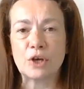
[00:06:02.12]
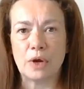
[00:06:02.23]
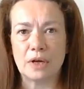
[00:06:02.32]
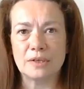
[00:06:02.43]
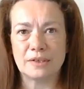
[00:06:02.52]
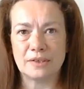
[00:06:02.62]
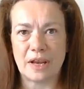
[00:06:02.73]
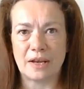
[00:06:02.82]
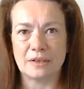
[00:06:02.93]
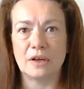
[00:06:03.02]
I don't
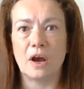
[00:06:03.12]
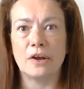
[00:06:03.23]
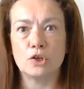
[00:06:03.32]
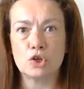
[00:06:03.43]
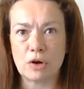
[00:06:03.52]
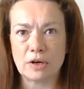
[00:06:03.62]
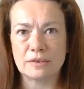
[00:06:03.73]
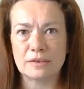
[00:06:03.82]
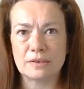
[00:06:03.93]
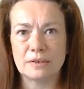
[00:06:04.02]
understand, I
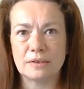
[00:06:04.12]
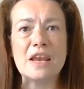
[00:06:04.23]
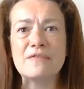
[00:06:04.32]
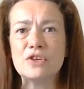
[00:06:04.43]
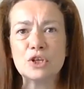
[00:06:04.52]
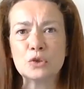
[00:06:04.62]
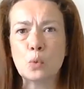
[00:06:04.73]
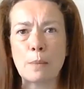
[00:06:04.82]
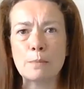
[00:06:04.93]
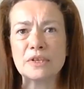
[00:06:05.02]
trust. Even just
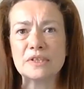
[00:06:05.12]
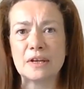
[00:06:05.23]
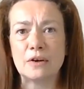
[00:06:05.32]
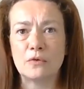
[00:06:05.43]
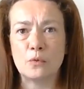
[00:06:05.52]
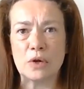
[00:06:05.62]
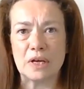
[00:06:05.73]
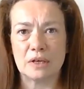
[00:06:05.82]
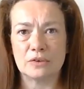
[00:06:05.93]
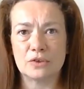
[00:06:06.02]
1% of
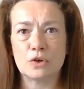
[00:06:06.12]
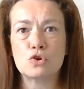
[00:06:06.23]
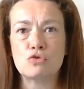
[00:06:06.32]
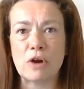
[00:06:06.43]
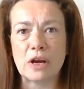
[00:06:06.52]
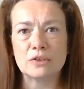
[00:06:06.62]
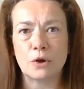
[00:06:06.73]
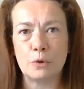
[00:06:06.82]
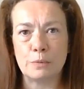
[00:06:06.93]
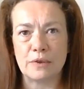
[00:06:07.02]
willingness cracks
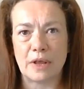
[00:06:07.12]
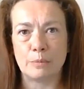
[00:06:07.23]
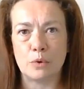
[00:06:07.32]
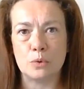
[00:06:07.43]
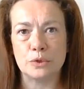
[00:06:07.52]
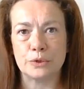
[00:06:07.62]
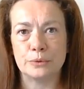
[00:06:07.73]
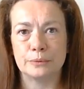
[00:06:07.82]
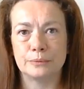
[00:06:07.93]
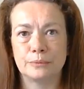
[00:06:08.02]
open that
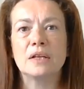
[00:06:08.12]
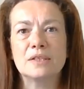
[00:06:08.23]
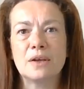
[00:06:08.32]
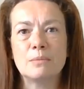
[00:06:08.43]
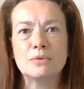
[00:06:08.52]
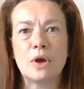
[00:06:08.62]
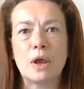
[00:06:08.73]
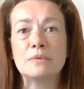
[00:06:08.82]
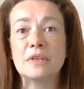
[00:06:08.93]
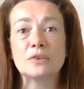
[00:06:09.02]
portal. And
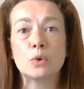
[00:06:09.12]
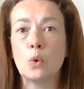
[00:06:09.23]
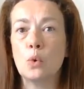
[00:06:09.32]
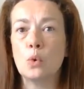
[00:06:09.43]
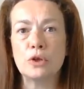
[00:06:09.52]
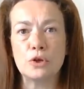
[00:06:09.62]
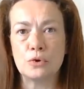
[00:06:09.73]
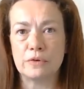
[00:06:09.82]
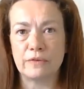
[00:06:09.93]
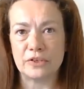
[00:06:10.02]
sometimes that's all the
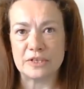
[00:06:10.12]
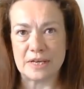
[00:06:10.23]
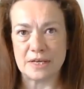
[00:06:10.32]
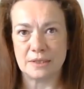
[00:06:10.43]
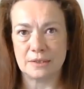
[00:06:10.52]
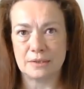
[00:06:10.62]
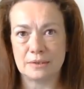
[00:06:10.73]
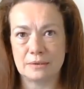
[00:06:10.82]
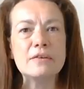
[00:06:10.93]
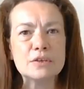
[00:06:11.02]
universe needs.
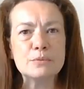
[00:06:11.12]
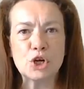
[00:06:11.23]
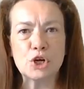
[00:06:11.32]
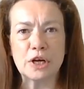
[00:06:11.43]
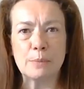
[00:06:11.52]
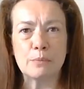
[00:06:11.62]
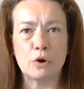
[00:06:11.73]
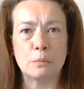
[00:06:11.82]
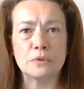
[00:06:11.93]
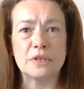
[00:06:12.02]
Here are some journaling
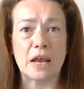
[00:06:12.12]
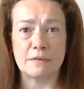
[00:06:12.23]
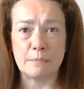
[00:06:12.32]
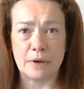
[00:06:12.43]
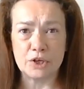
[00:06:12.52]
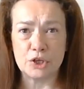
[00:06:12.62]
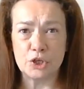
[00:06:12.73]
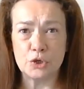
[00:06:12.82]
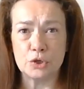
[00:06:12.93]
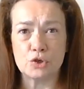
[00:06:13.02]
prompts and
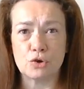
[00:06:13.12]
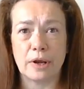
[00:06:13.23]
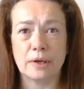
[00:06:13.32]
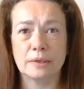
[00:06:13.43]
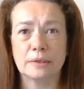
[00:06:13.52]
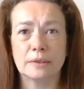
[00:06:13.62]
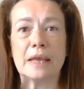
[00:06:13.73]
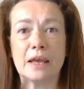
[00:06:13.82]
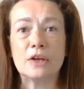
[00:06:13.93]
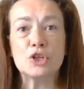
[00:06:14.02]
affirmations you can try.
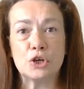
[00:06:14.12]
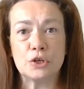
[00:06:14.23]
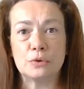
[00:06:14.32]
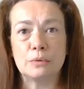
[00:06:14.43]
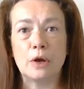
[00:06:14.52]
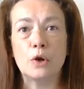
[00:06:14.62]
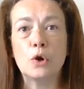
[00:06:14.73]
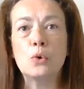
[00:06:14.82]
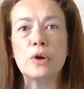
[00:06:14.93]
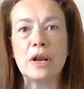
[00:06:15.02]
Get a journal and
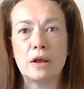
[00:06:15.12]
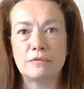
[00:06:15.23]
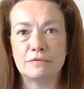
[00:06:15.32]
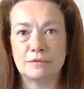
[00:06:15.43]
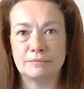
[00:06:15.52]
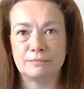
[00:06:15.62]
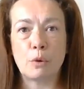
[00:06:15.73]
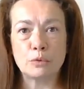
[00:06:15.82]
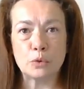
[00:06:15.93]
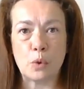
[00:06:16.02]
call it love.
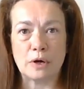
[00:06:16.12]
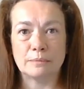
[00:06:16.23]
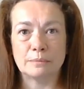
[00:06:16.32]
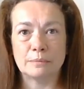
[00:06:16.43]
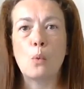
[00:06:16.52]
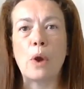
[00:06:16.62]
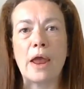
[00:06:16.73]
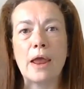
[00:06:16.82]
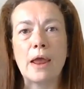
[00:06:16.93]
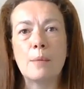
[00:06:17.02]
Prompt 1.
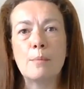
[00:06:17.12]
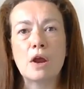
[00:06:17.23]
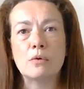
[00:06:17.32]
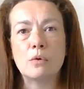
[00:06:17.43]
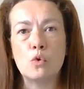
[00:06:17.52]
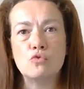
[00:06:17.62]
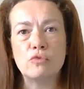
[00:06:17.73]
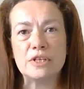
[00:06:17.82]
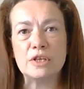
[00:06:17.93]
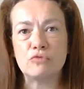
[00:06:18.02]
Where am I
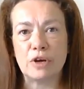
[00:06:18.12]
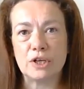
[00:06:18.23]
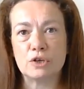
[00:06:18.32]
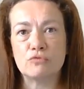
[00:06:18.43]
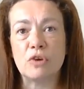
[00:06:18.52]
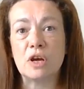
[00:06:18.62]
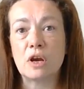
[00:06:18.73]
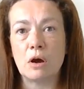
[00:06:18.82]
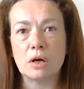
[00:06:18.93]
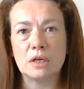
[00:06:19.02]
already rich
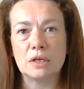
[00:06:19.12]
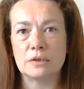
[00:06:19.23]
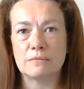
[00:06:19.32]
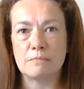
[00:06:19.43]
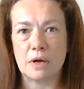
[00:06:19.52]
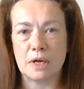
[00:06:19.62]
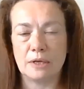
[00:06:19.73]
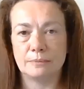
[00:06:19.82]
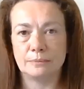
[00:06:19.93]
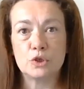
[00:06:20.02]
regardless of
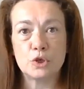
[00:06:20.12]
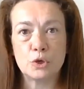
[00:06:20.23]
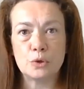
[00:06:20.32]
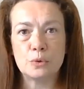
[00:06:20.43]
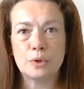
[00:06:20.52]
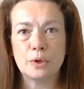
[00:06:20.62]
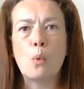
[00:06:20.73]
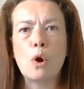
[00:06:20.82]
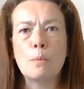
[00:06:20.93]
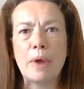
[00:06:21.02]
money? 2.
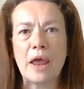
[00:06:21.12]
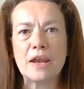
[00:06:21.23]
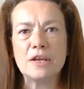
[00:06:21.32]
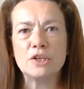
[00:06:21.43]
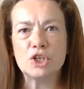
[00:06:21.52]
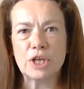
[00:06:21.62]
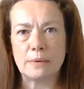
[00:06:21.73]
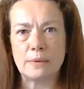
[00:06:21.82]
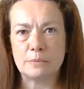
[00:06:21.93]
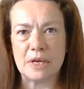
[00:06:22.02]
What pain
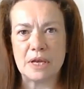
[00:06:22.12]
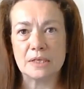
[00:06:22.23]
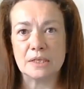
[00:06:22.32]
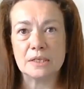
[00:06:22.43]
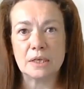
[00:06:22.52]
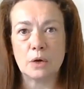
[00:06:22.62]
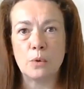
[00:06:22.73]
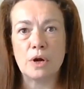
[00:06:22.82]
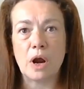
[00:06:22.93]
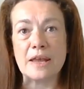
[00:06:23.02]
shaped me into
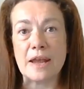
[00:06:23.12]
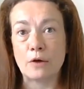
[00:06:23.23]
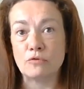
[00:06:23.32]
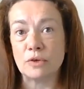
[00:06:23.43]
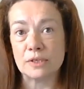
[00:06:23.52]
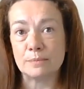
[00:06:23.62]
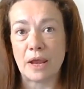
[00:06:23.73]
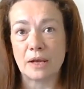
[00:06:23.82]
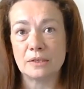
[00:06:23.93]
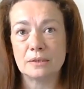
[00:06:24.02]
someone I now
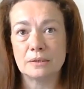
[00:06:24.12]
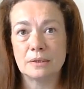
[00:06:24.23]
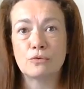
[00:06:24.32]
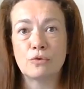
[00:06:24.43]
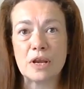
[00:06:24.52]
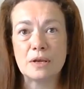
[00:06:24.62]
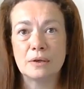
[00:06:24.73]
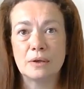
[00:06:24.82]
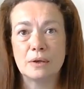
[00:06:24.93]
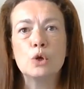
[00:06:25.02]
respect? 3.
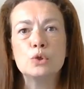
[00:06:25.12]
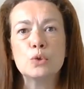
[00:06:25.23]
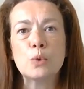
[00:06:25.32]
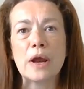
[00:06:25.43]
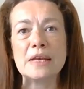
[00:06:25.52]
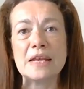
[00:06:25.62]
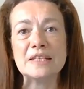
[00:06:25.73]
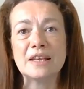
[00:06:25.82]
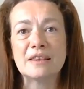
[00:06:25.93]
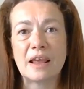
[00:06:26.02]
Who do I need
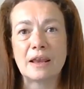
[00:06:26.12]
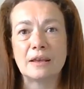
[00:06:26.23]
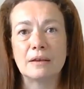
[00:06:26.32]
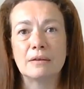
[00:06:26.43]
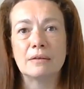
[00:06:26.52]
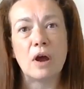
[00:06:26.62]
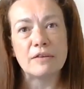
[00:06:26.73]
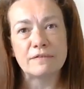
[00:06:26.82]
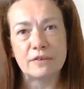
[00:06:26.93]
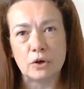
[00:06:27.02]
to thank that
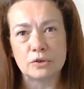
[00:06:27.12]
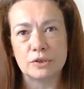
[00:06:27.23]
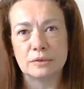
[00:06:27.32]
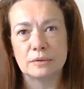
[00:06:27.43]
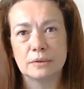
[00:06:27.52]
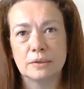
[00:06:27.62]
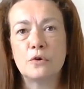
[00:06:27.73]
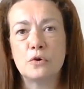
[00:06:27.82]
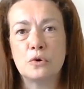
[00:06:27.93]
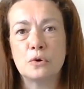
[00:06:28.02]
I've forgotten?
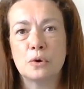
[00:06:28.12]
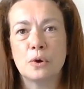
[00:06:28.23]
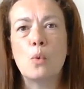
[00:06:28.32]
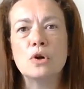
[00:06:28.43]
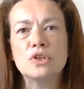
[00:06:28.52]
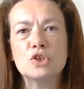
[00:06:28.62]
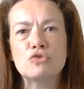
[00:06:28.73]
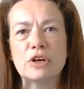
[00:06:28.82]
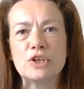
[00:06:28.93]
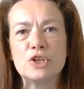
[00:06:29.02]
4. What does
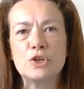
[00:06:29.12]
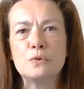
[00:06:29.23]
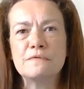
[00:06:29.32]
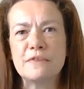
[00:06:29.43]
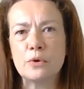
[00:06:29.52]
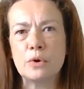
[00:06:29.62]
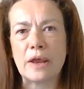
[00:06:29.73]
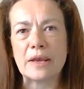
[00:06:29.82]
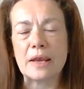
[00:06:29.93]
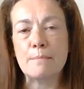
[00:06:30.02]
gratitude feel
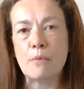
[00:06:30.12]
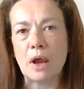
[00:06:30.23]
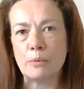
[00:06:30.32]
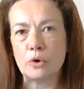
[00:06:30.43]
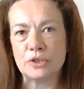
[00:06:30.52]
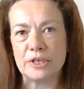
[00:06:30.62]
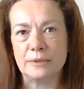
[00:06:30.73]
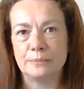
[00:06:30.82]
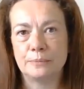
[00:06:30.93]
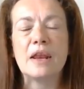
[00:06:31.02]
like in my
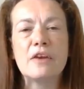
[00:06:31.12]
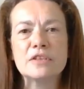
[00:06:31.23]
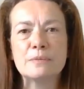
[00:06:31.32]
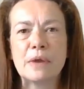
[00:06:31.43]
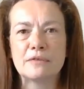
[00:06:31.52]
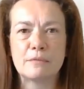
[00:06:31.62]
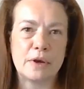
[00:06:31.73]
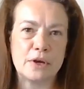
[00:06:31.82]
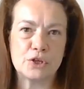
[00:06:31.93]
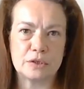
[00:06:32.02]
body? And here are some
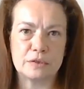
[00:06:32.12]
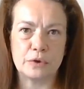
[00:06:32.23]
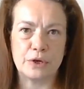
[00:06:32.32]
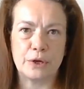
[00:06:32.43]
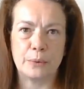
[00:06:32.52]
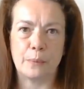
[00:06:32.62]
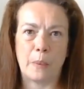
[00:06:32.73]
affirmations for you.